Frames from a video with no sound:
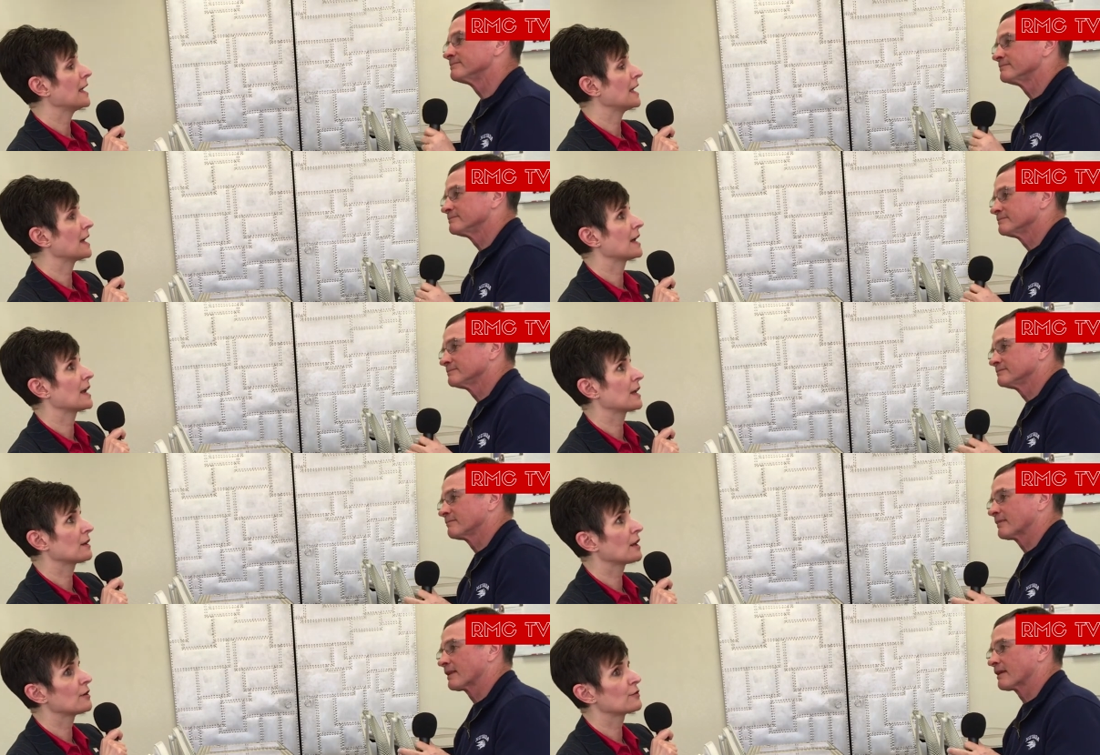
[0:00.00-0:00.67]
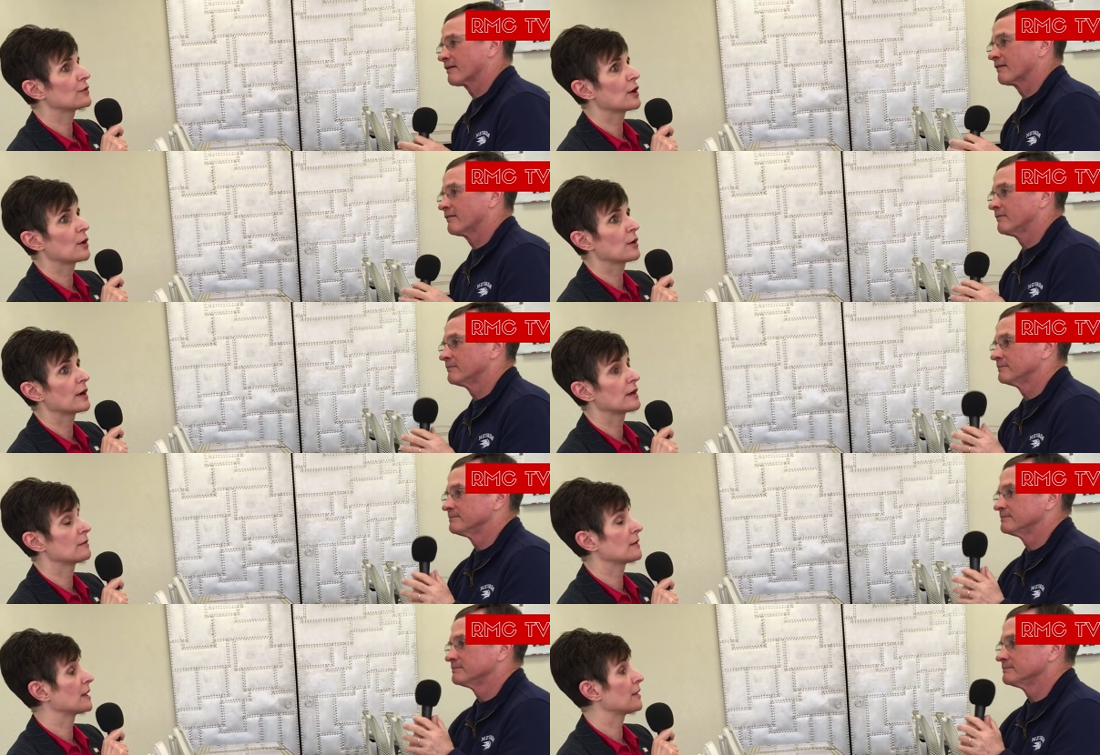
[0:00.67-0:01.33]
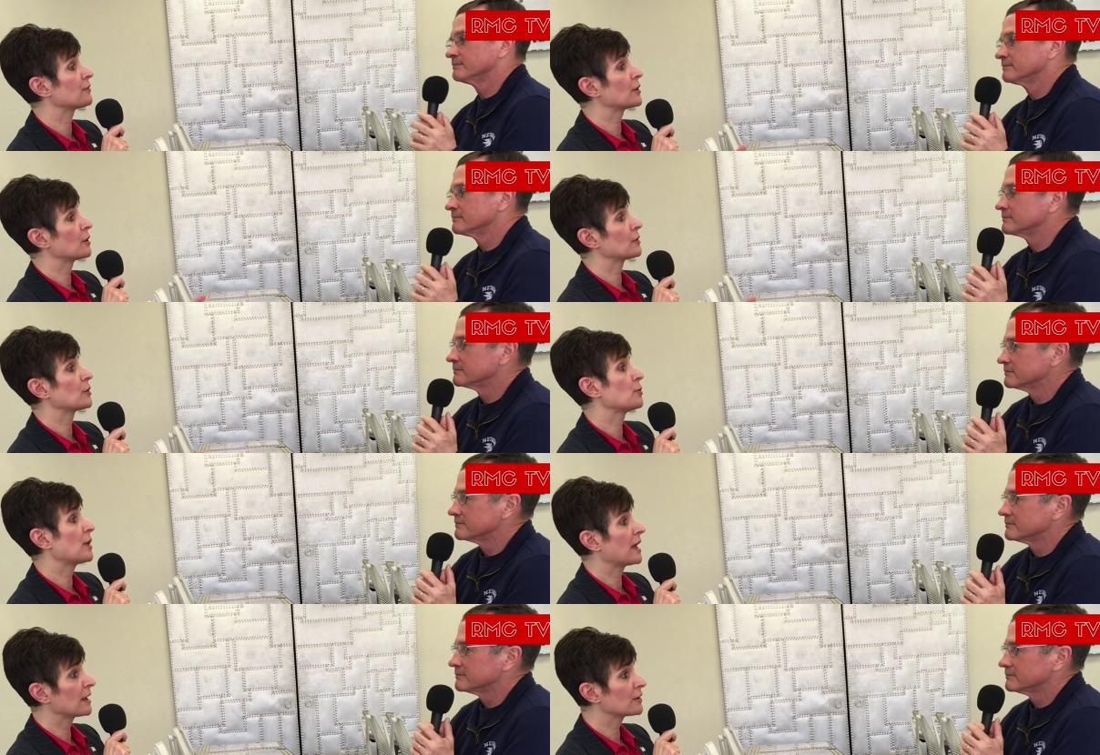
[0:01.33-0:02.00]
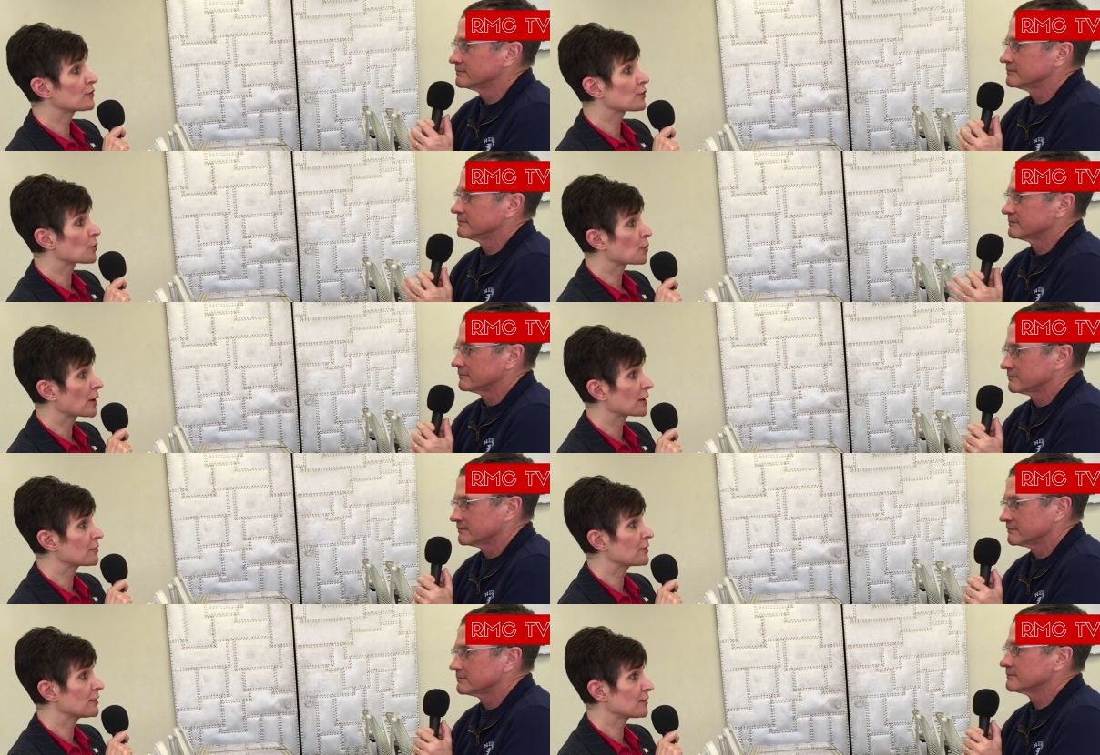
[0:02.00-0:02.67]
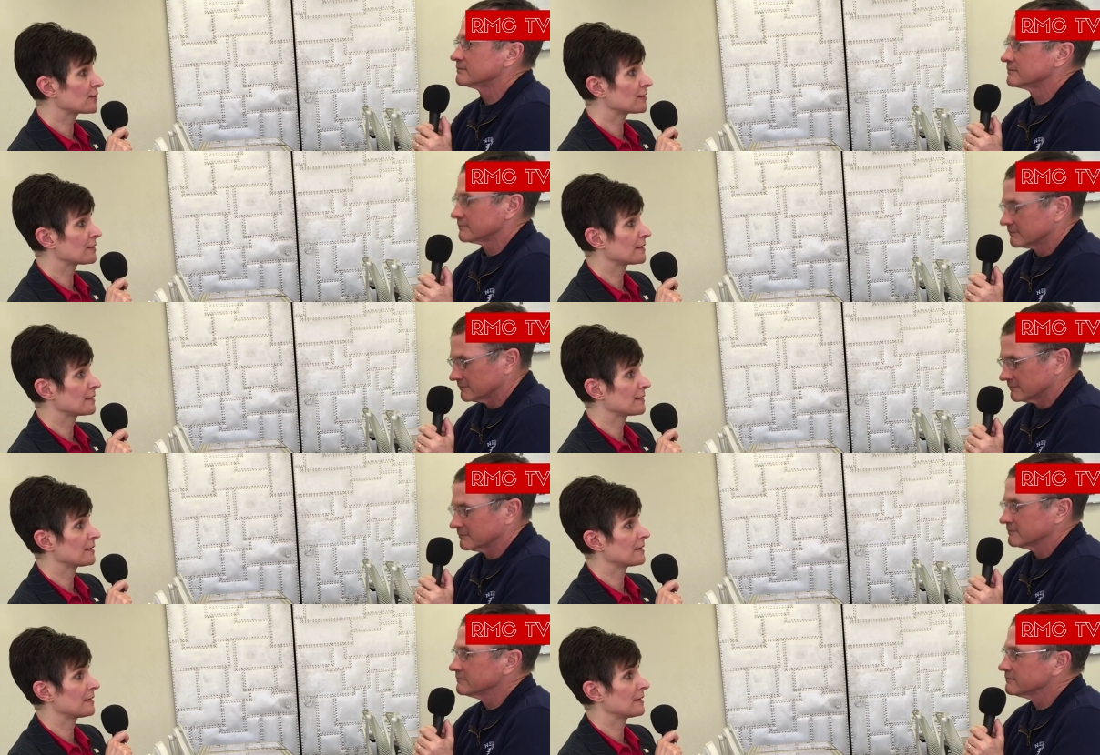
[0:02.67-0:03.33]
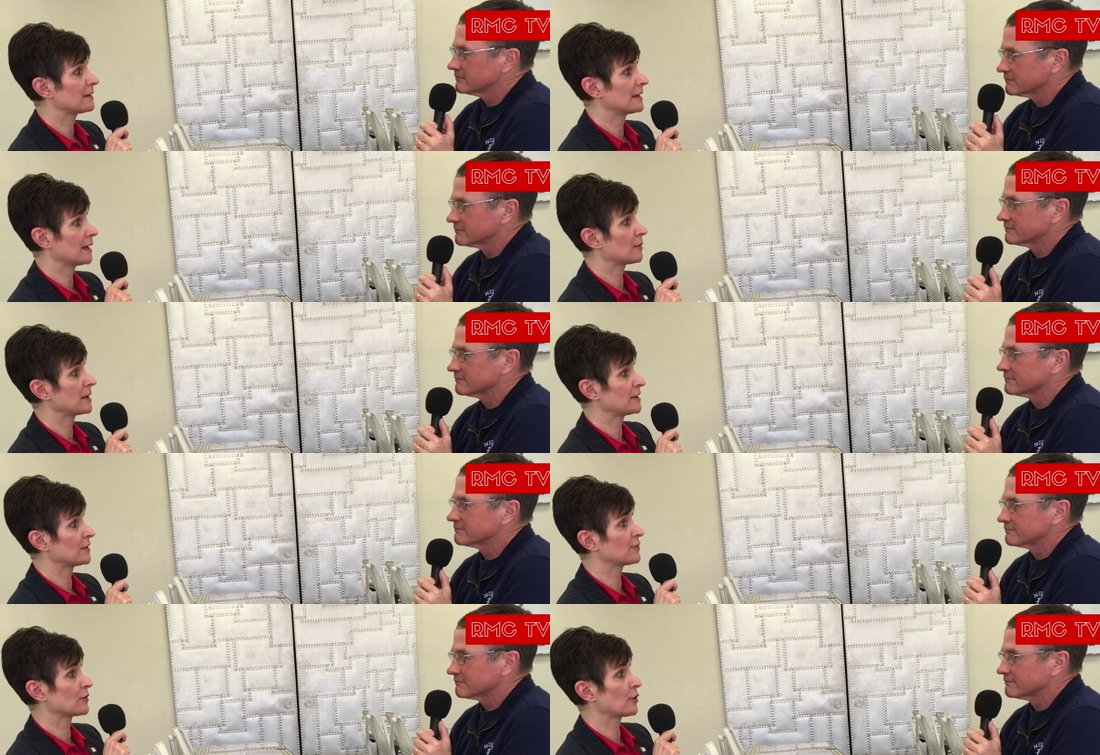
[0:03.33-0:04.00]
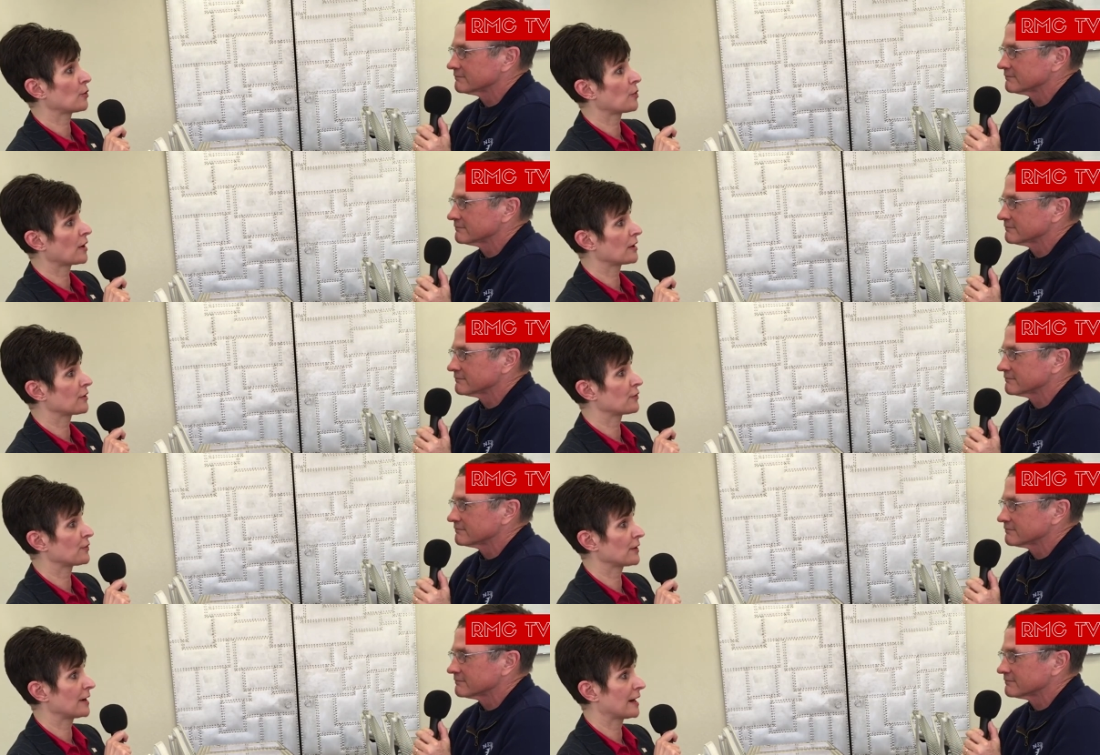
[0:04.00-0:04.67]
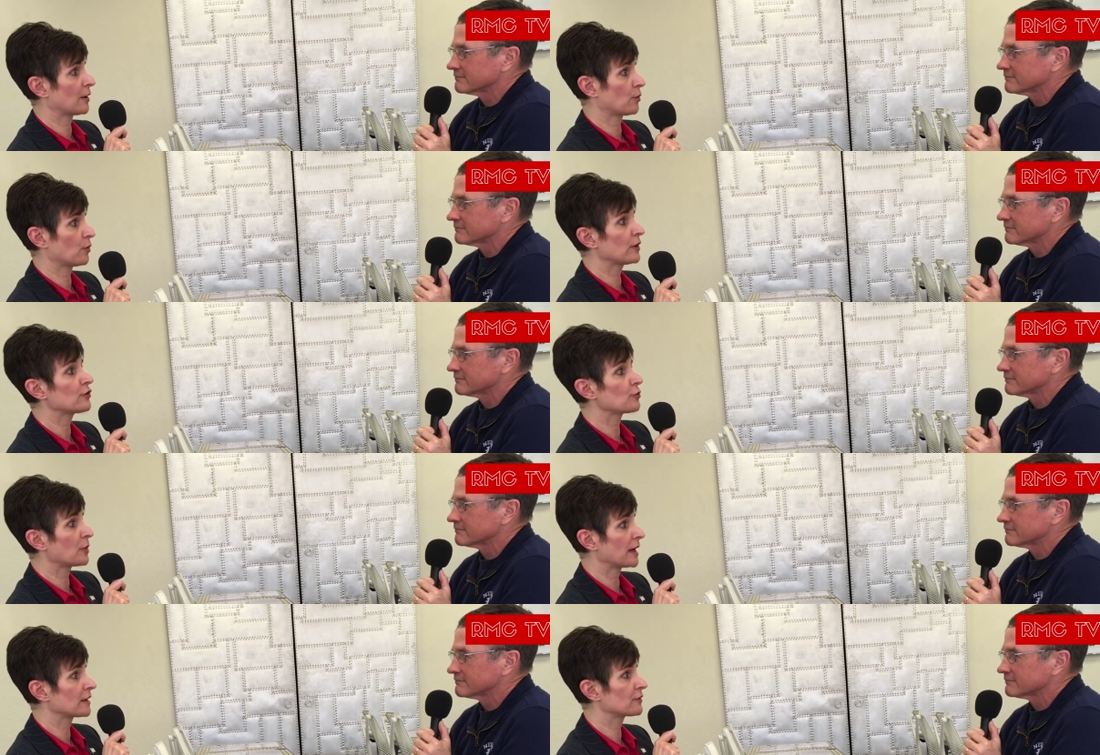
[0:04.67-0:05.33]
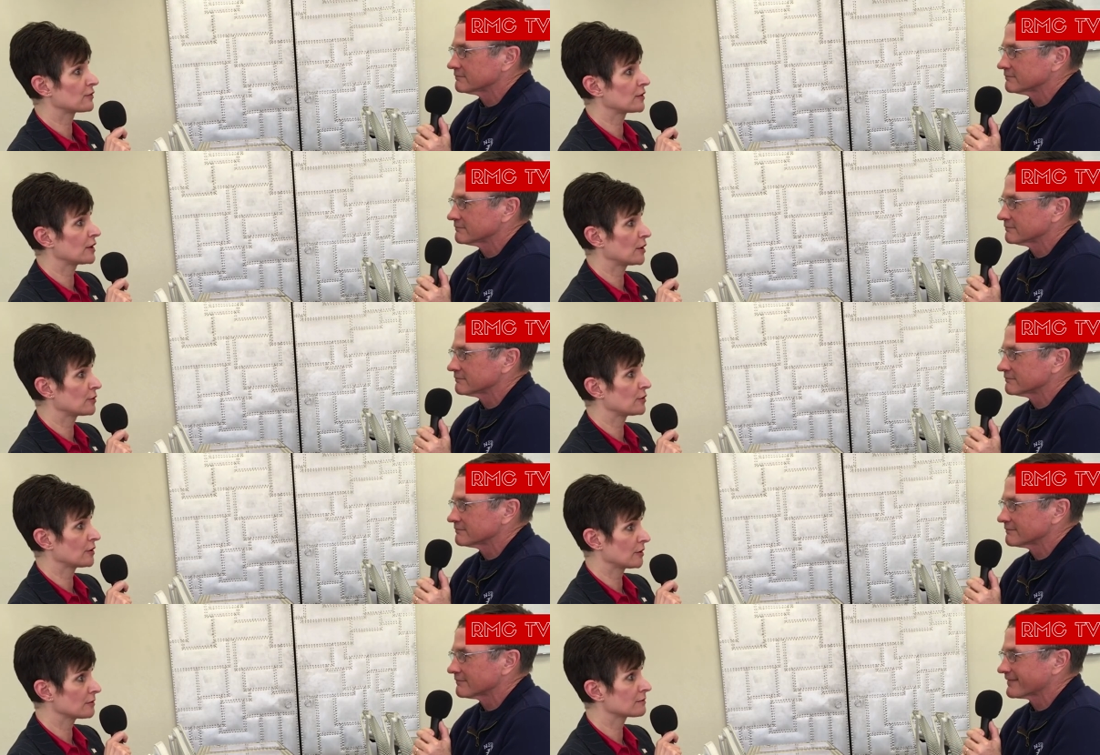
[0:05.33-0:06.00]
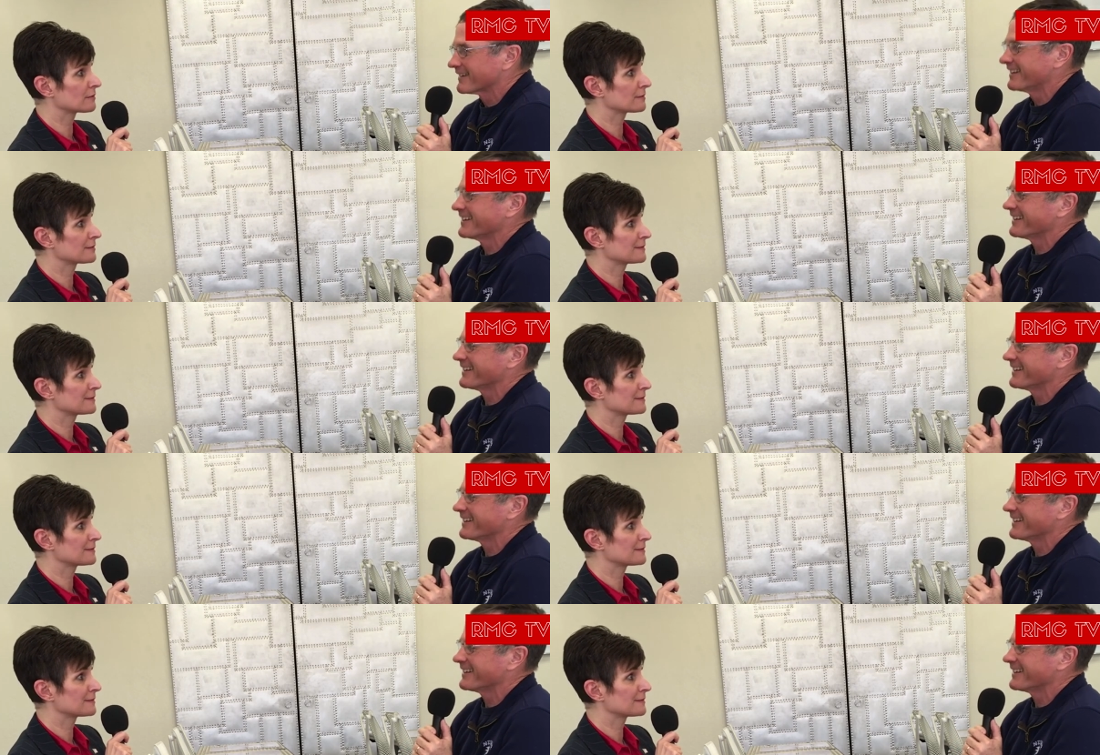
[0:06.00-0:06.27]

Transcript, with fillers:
Speaker 1: And I love going love going to Pegs for breakfast. Mm-hmm. Now my difficult part is figuring out which Pegs to go to